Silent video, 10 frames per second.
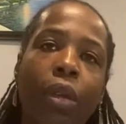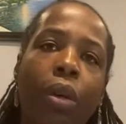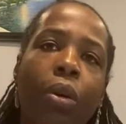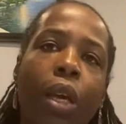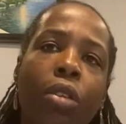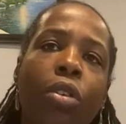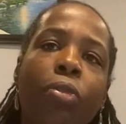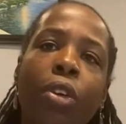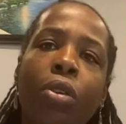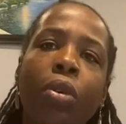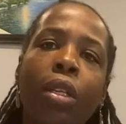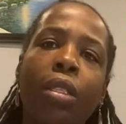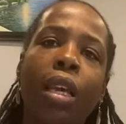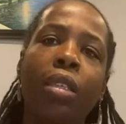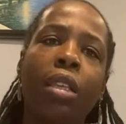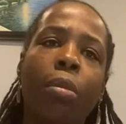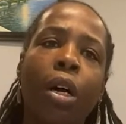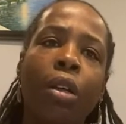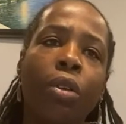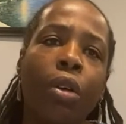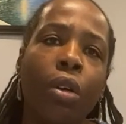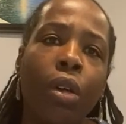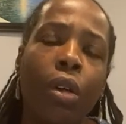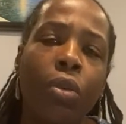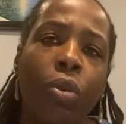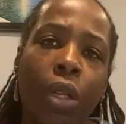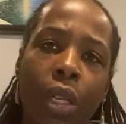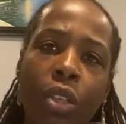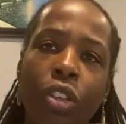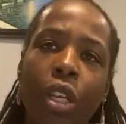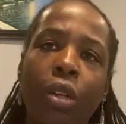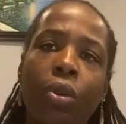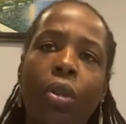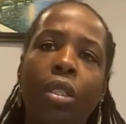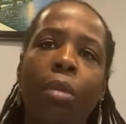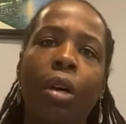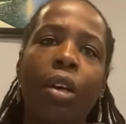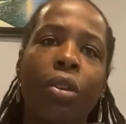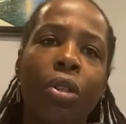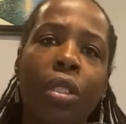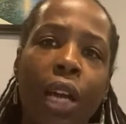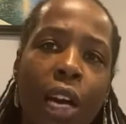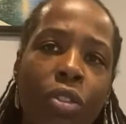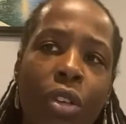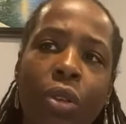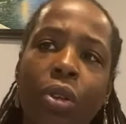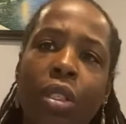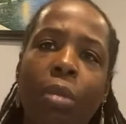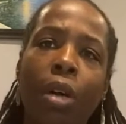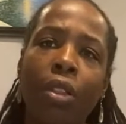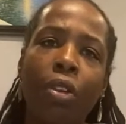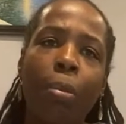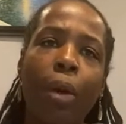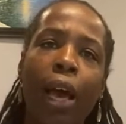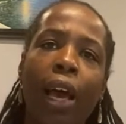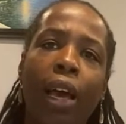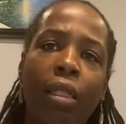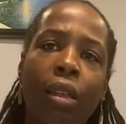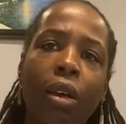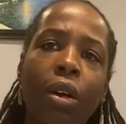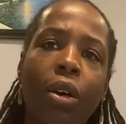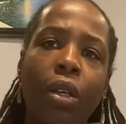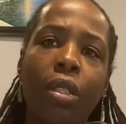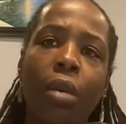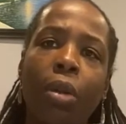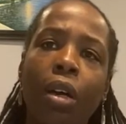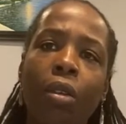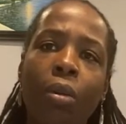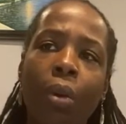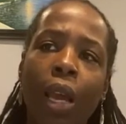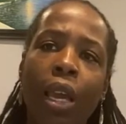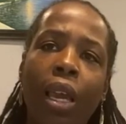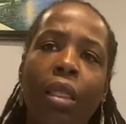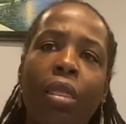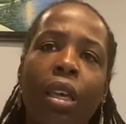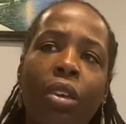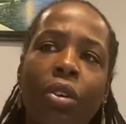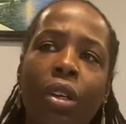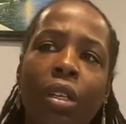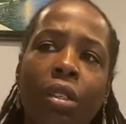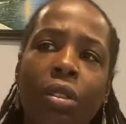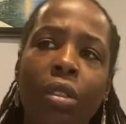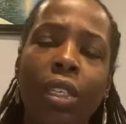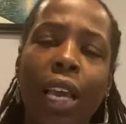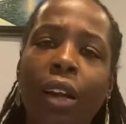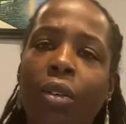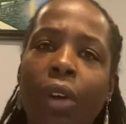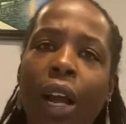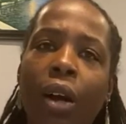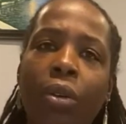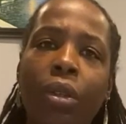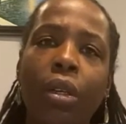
Okay, so for you to take some other religion or some other doctrine or some other path or some other way and think you're going to get around